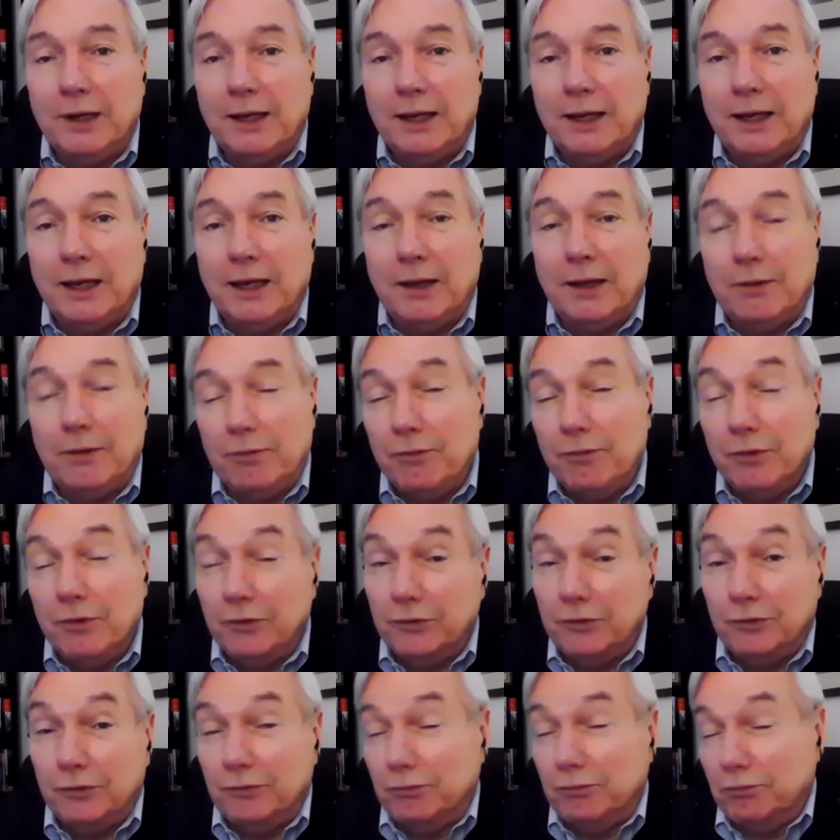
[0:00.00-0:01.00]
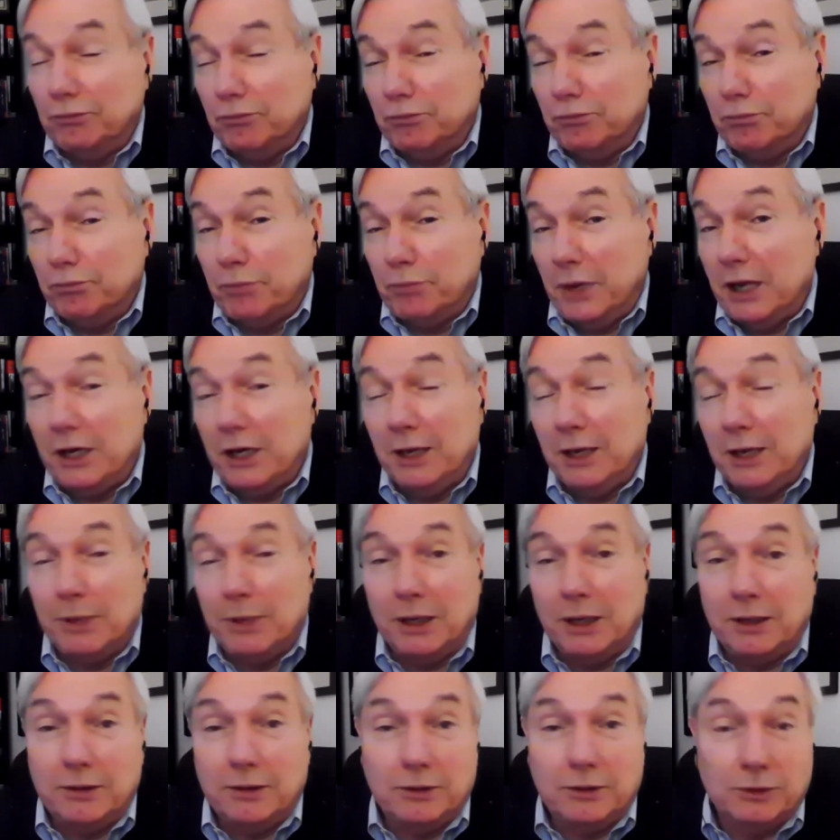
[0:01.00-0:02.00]
And this
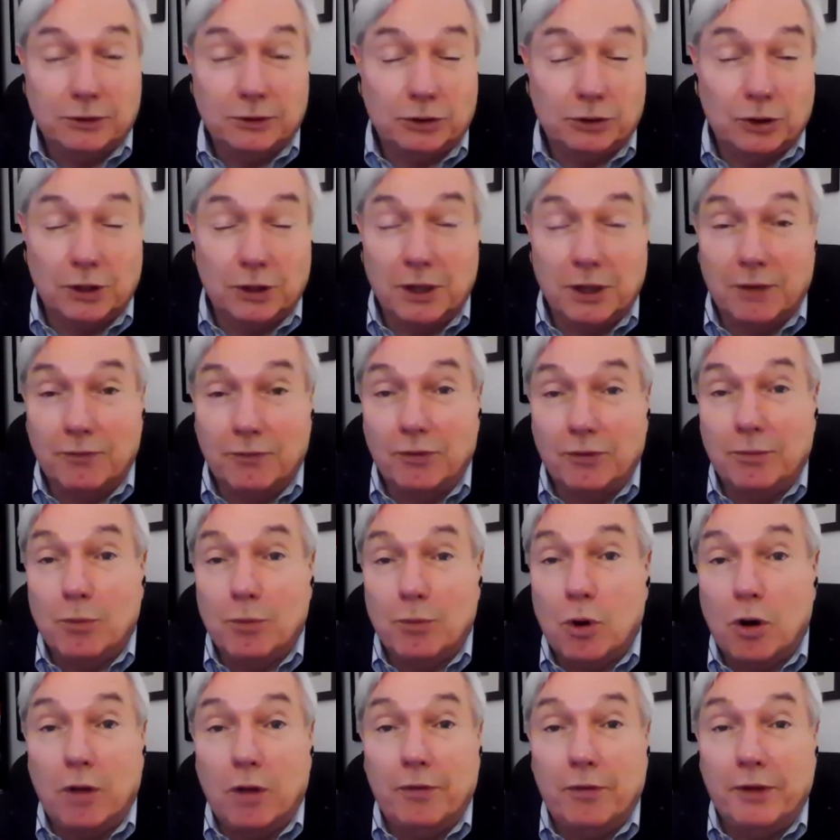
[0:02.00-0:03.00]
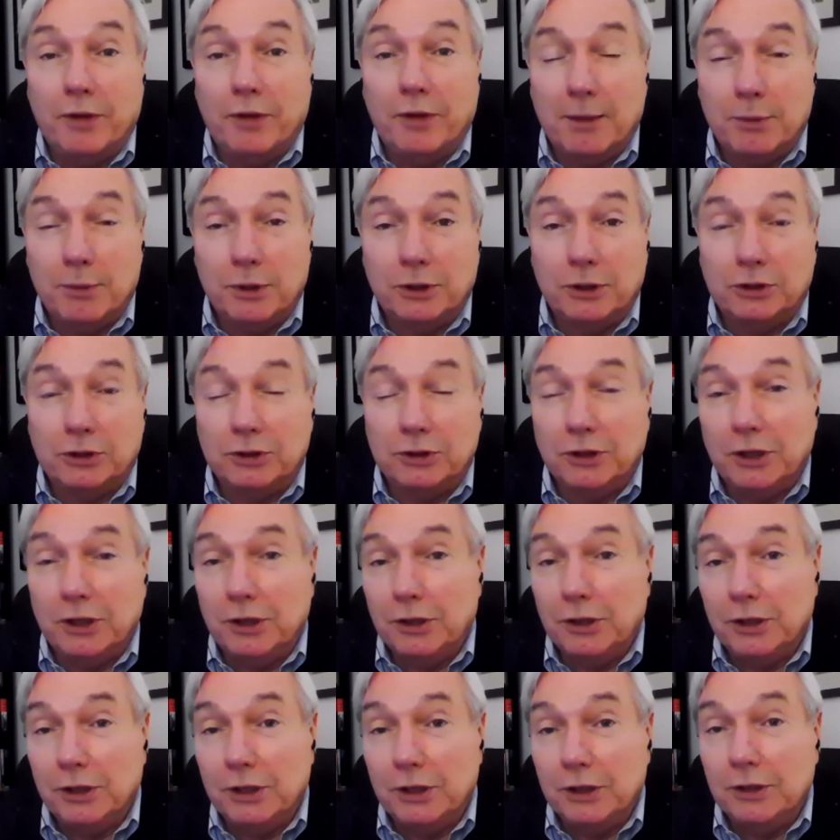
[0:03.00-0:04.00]
pandemic should give them all the ammunition they
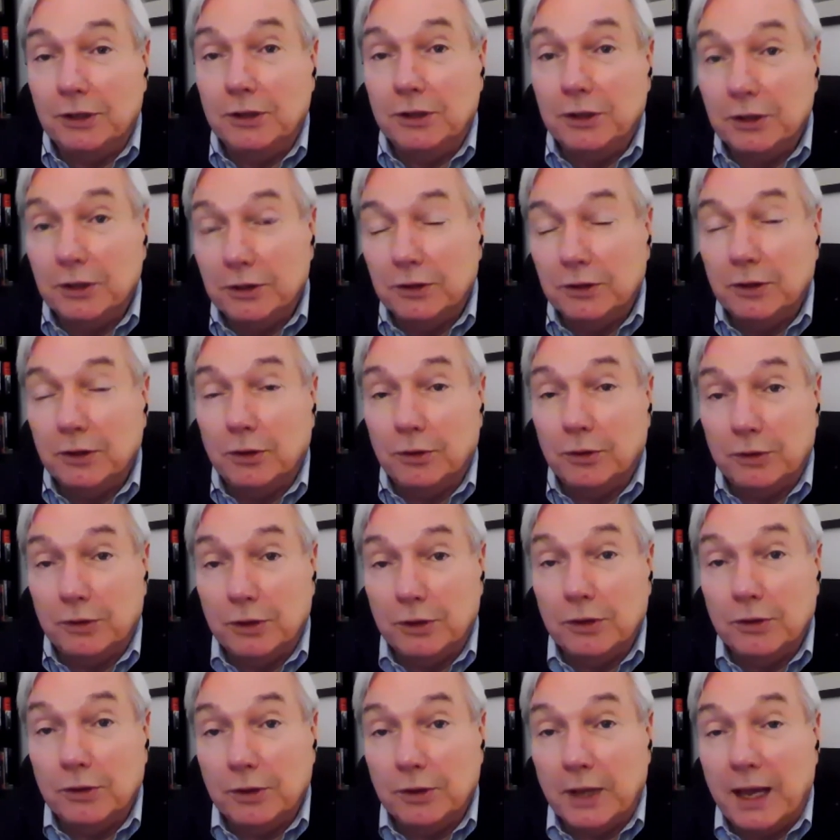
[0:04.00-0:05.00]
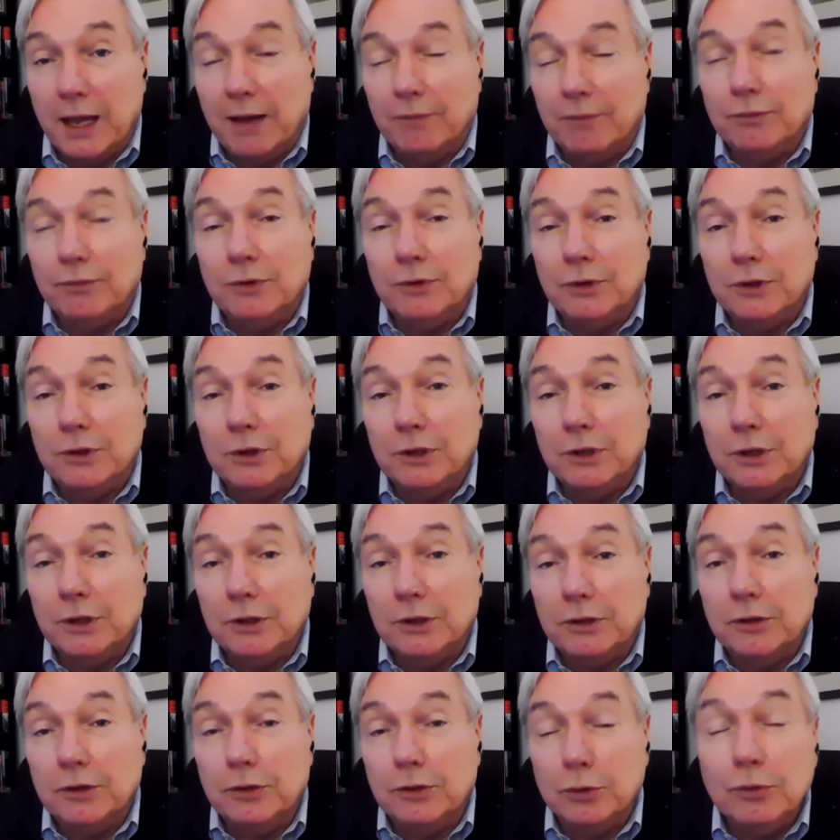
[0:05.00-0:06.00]
need or have
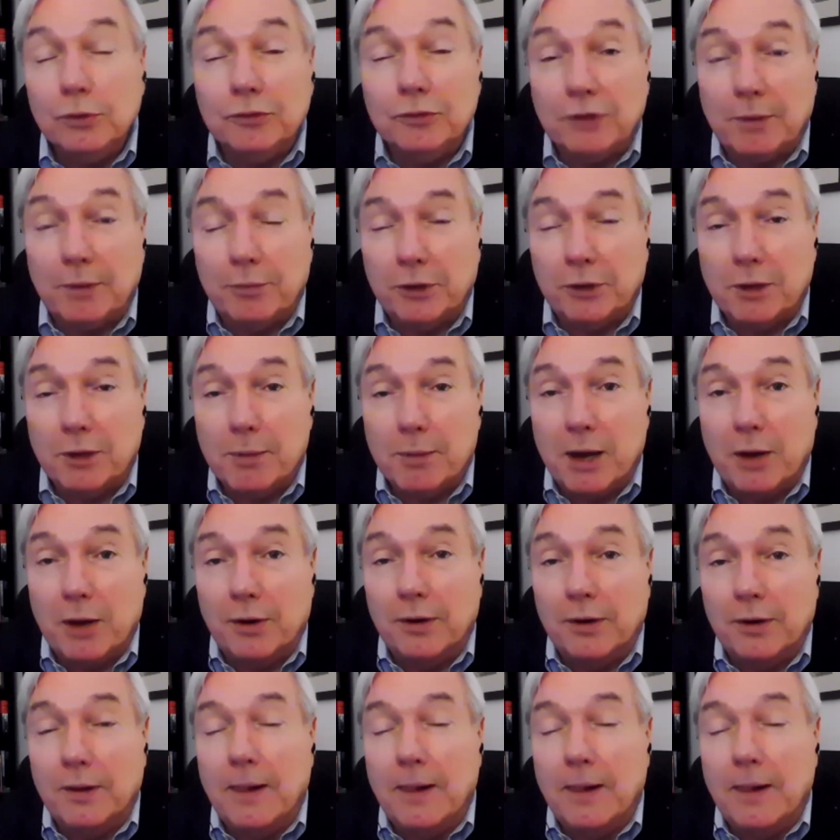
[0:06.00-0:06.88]
to do something about it.